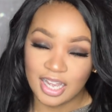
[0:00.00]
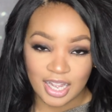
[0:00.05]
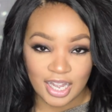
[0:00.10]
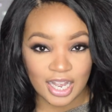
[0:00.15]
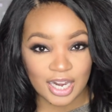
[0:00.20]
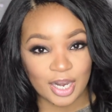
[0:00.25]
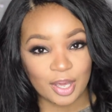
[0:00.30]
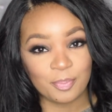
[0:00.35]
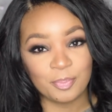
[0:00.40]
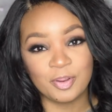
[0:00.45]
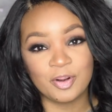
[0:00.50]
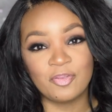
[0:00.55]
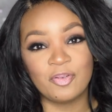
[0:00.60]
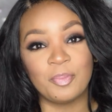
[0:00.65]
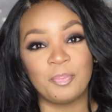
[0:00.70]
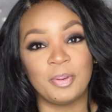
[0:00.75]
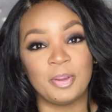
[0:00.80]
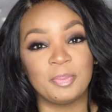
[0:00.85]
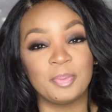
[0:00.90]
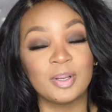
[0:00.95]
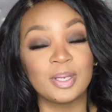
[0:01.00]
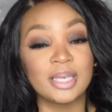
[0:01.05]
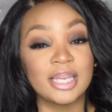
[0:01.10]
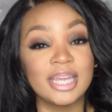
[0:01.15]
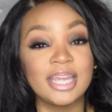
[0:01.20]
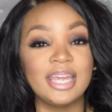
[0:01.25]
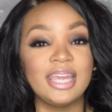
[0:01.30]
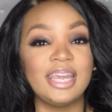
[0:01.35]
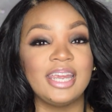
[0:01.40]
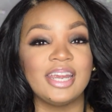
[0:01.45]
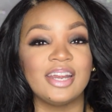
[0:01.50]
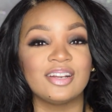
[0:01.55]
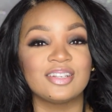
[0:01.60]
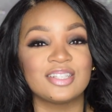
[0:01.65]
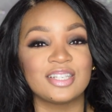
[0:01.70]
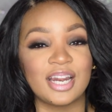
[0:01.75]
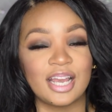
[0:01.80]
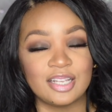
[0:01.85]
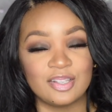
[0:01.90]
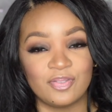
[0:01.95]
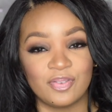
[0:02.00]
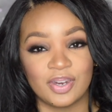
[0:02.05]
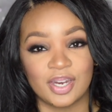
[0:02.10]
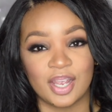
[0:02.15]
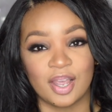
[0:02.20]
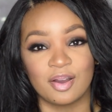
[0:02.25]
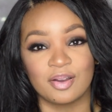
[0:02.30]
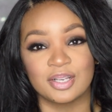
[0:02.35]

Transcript: Hello beautiful people, Lingy here. Today's video